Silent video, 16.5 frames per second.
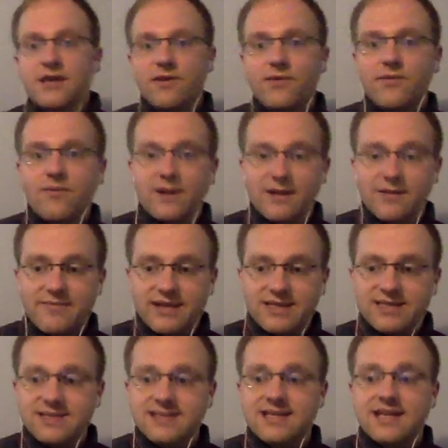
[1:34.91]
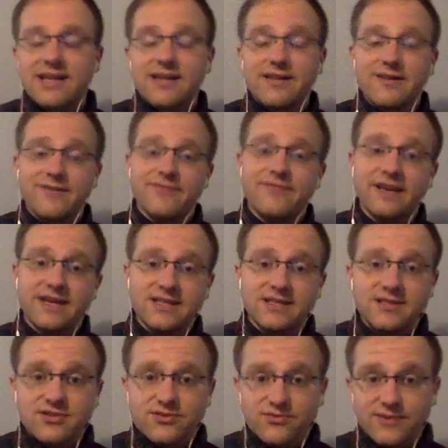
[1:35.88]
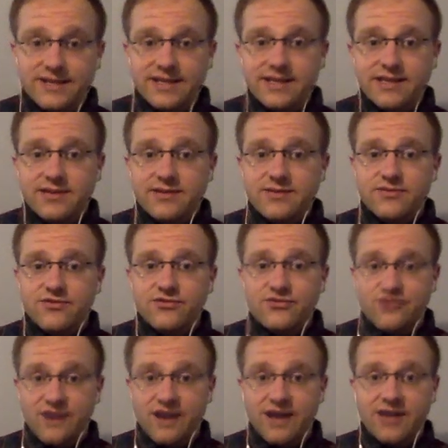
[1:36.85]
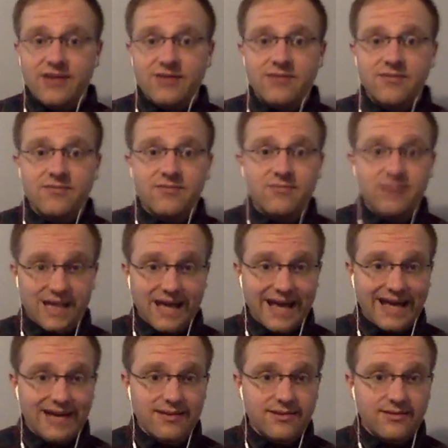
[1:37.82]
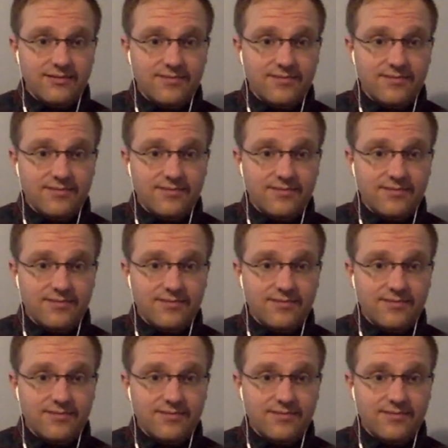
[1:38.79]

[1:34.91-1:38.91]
what it meant is that in their phase 3 trial plan,